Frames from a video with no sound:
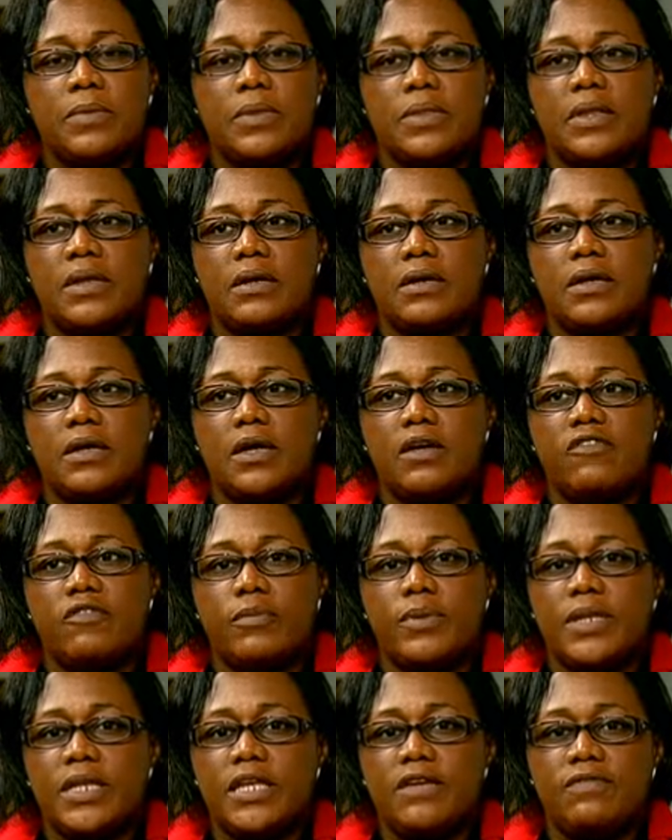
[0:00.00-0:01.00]
their
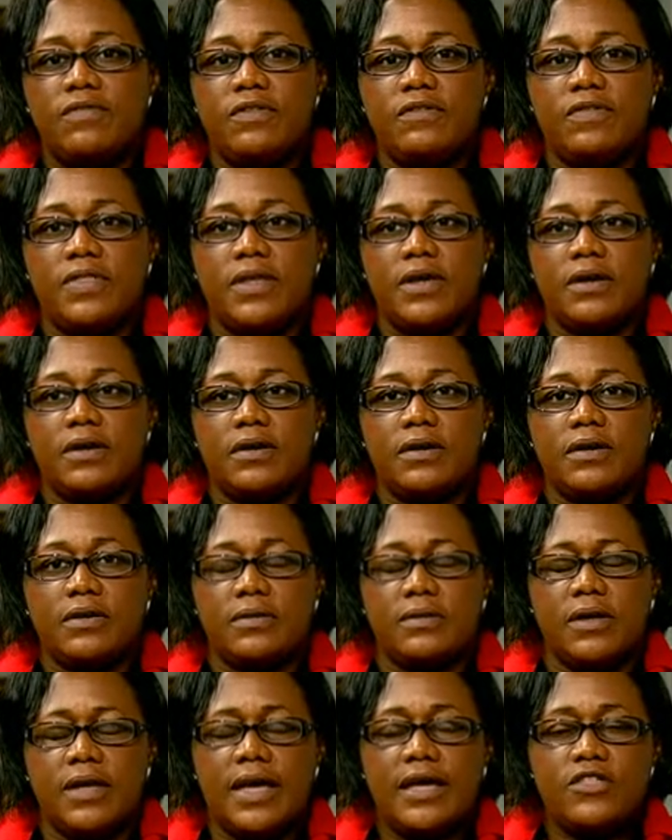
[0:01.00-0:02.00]
government, even if they're
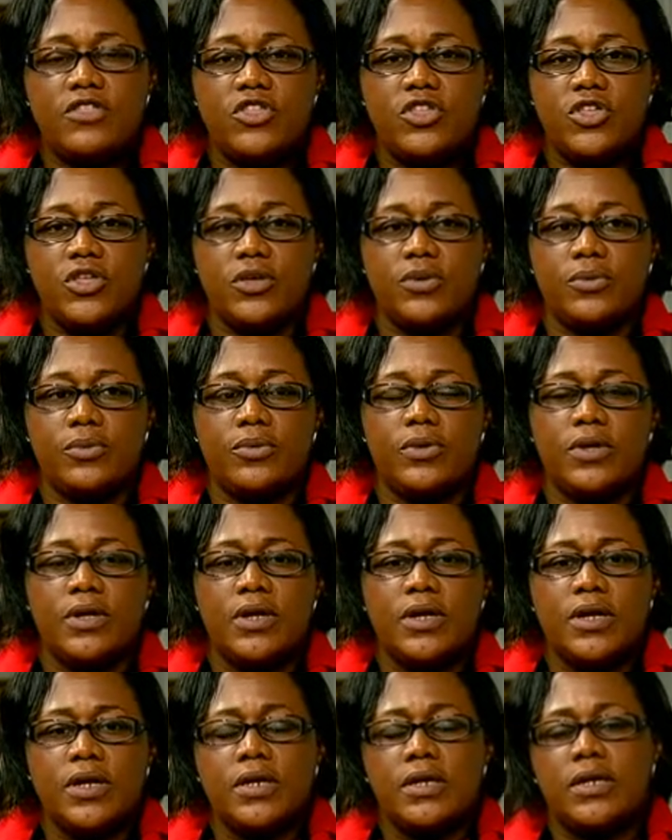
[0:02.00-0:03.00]
NGO,
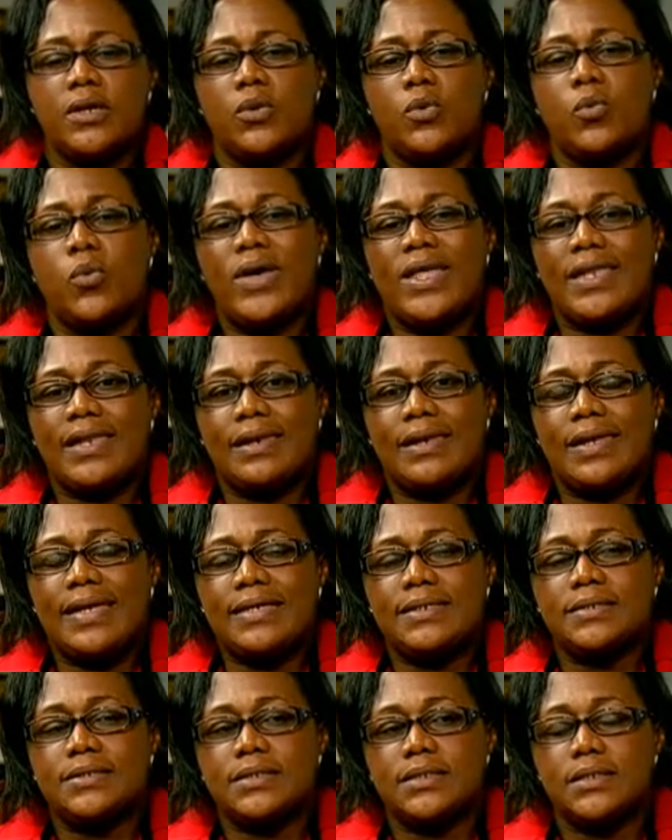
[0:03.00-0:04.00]
they're well
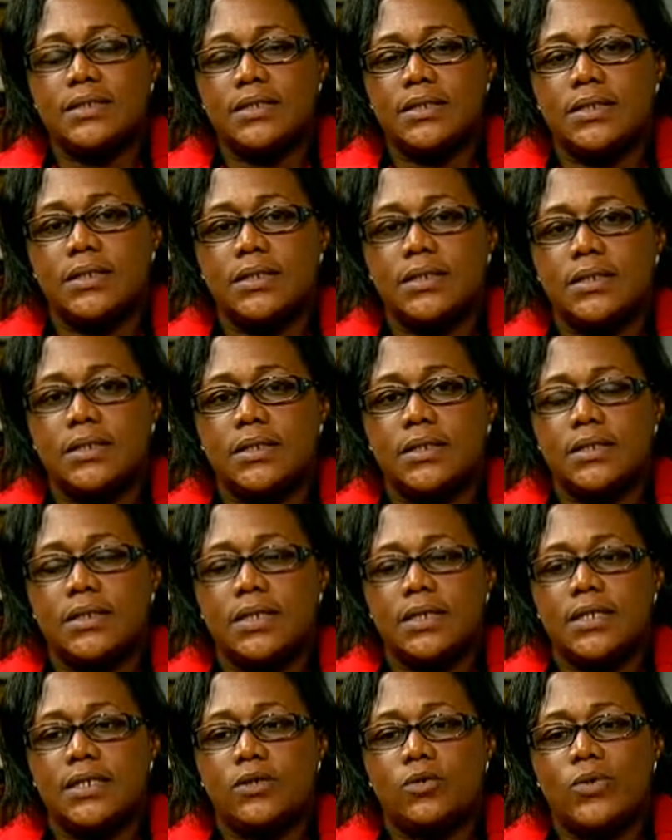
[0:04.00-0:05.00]
linked
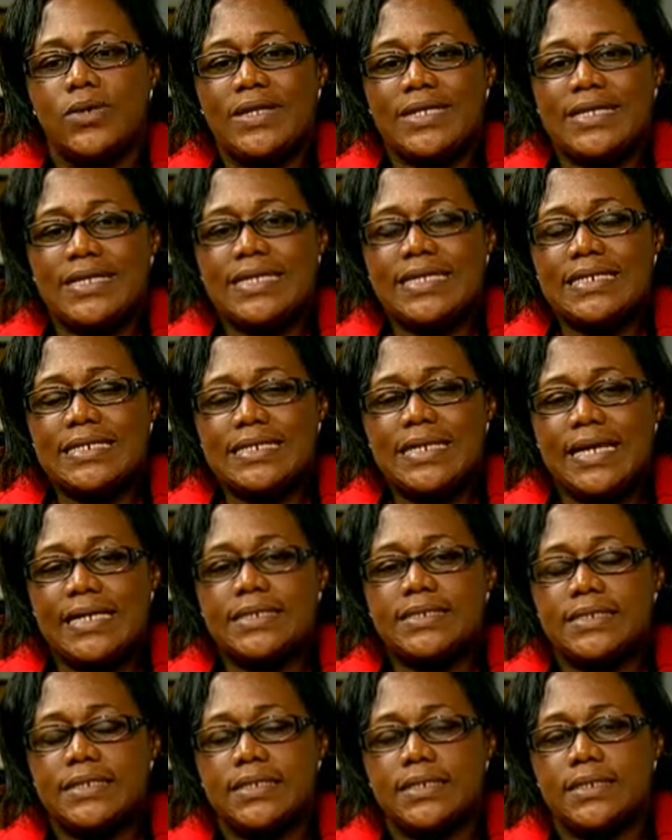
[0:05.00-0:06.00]
and they're well
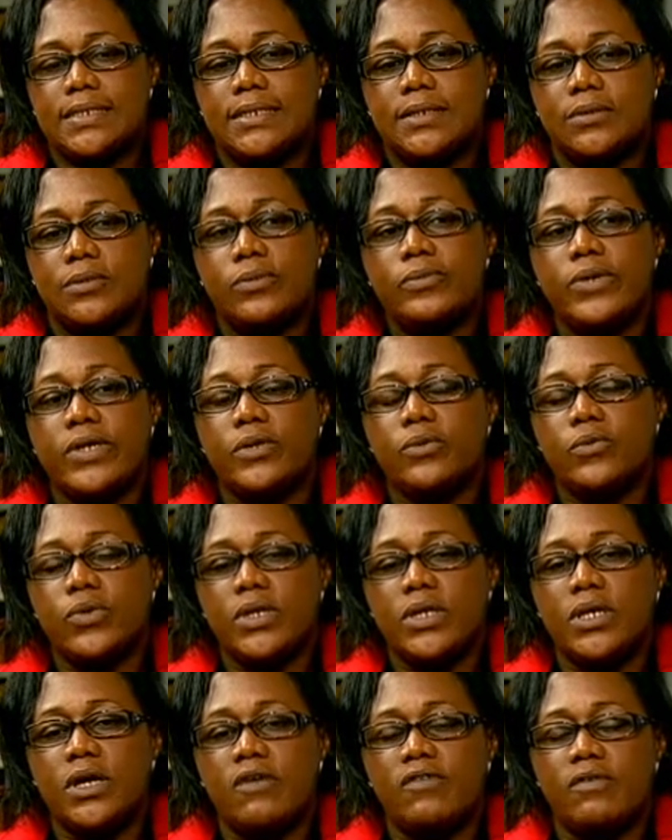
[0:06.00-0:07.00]
connected
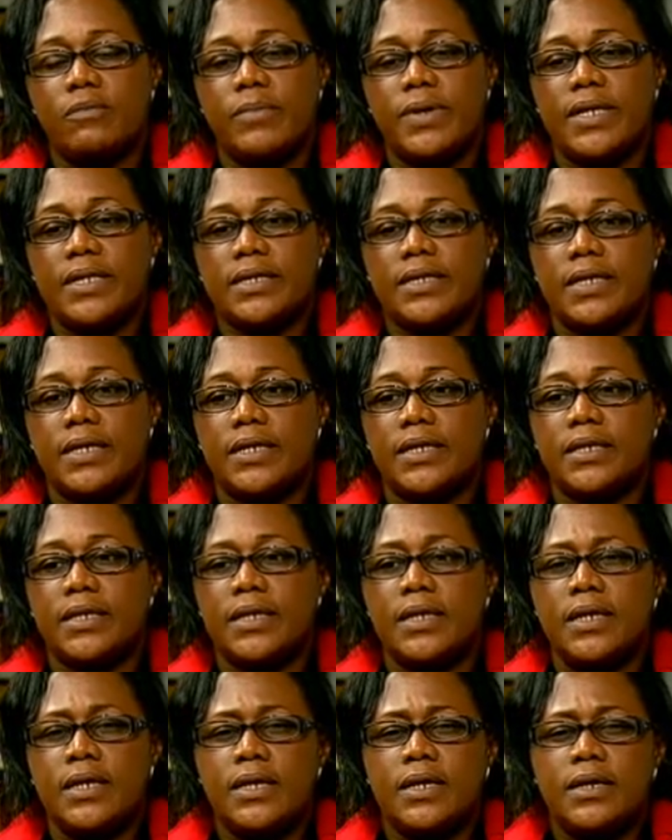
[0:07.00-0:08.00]
with government and
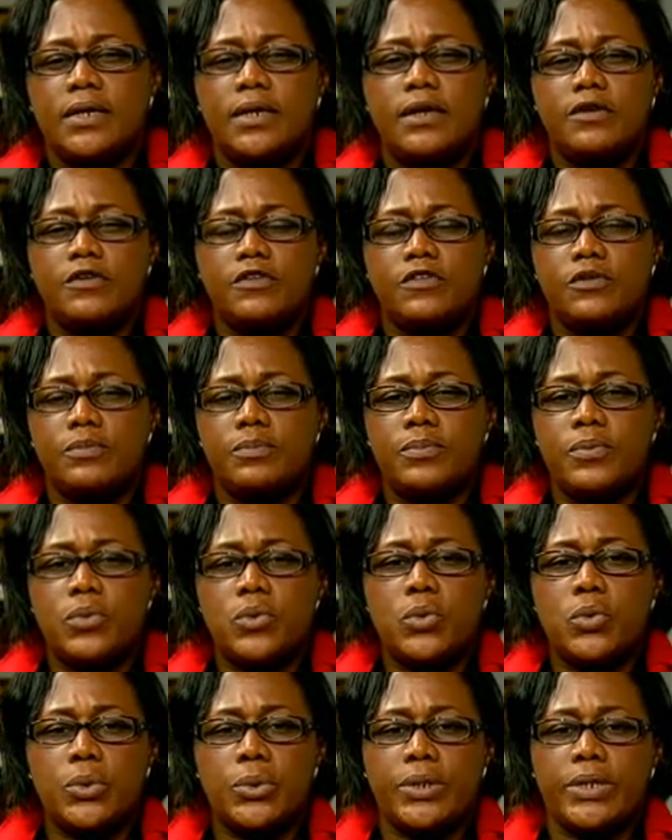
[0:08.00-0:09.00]
their
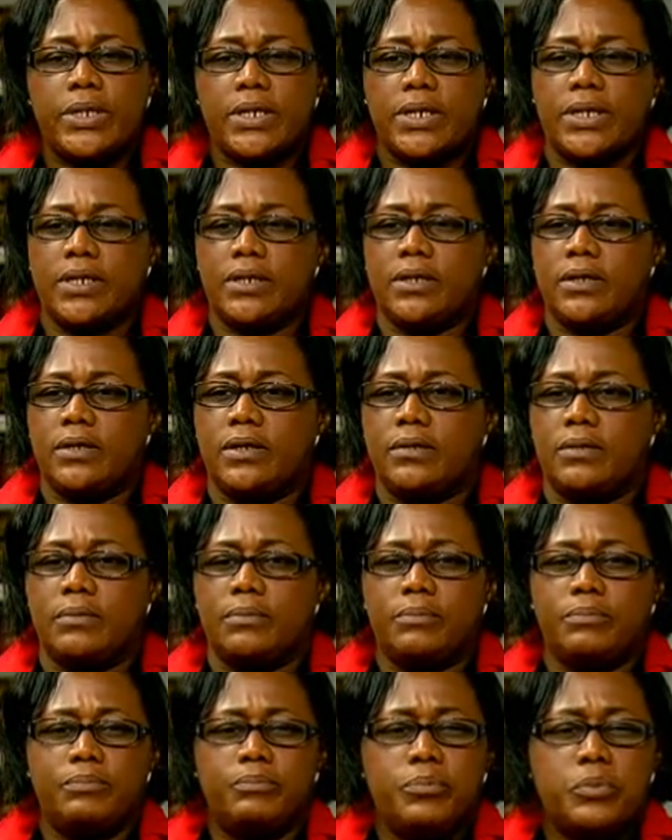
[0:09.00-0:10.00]
support and their
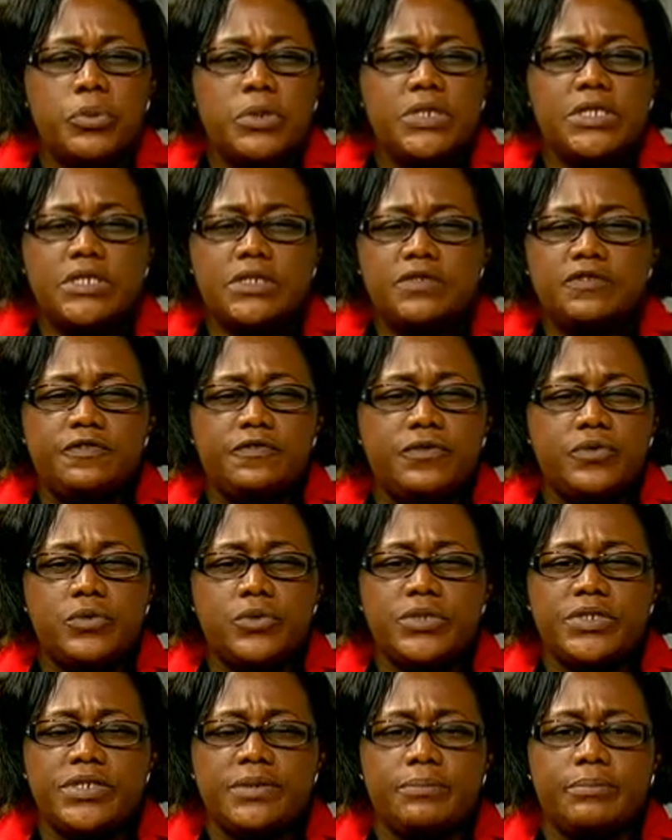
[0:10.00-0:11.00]
police
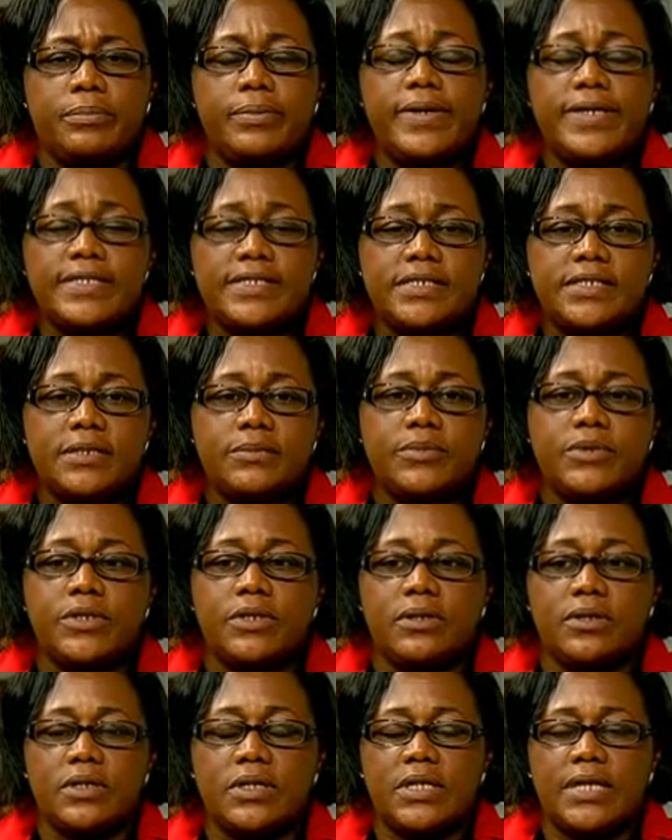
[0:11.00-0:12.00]
force embracing them and
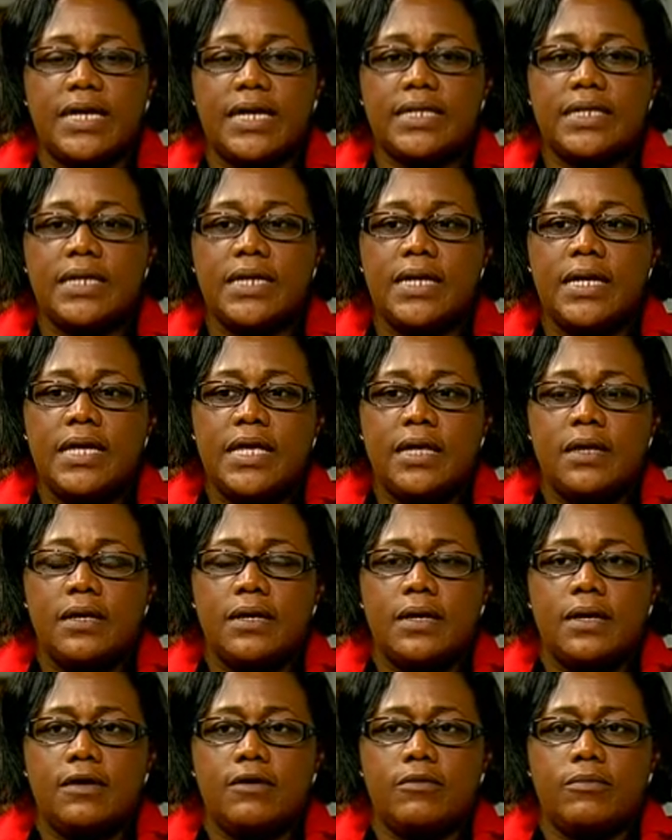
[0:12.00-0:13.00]
all of that.
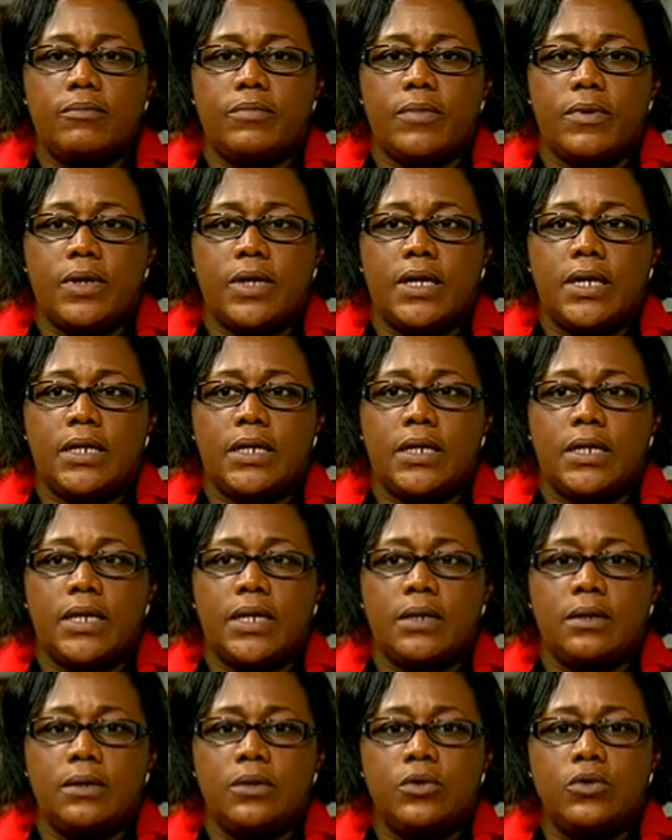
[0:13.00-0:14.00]
And
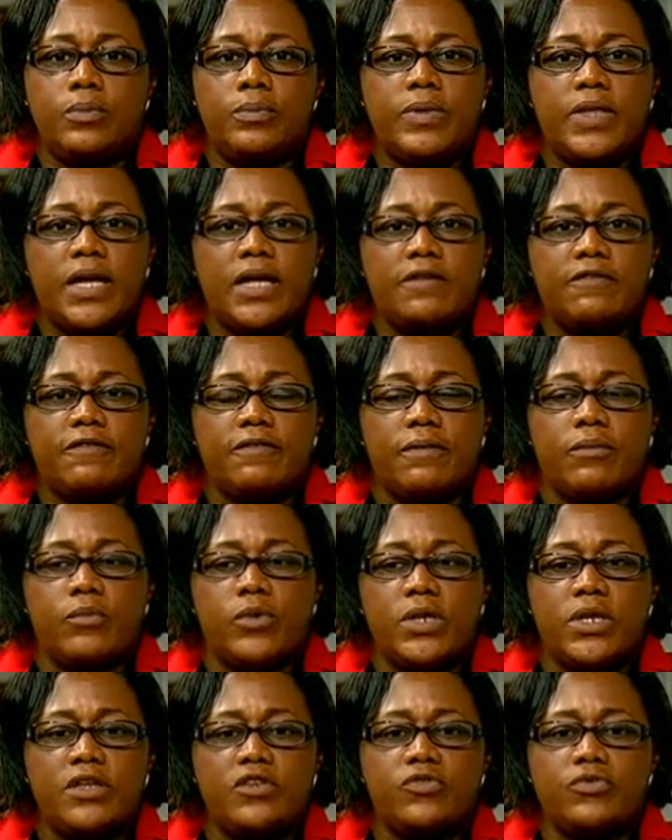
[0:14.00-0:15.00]
I hope that from
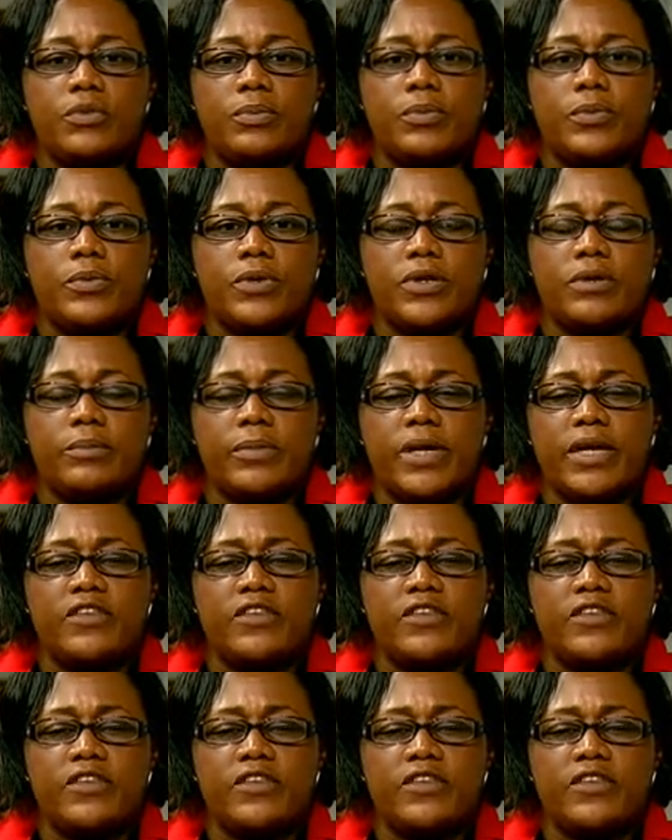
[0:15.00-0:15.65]
with this report and my